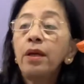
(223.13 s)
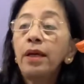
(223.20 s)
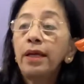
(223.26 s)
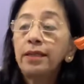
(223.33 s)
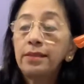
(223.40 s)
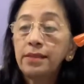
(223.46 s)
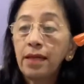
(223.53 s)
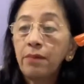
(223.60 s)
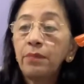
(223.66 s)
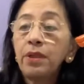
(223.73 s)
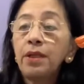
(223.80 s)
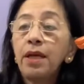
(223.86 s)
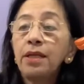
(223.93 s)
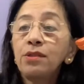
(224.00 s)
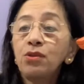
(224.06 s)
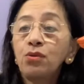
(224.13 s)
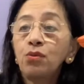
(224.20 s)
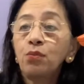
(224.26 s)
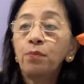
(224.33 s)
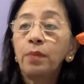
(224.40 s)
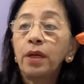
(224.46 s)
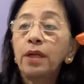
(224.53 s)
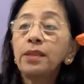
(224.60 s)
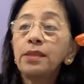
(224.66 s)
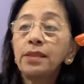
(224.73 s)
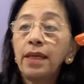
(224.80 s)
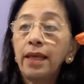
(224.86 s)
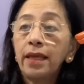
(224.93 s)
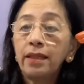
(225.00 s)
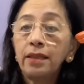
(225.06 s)
A stamen has two parts,
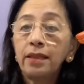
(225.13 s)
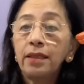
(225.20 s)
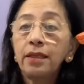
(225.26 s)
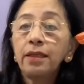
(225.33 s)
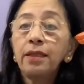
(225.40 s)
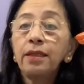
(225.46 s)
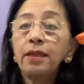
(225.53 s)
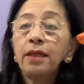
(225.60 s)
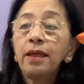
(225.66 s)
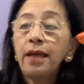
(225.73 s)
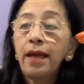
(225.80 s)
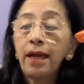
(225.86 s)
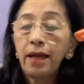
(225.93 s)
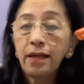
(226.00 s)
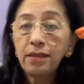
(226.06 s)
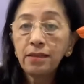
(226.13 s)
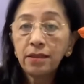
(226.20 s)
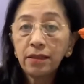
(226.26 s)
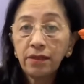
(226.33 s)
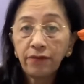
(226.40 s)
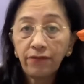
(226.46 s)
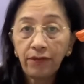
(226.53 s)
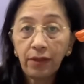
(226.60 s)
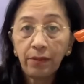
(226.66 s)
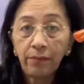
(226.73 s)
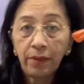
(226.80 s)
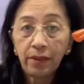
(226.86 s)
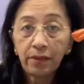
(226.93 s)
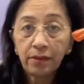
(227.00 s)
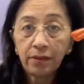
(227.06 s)
anther and
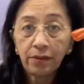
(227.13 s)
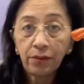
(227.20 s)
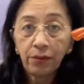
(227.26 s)
filament.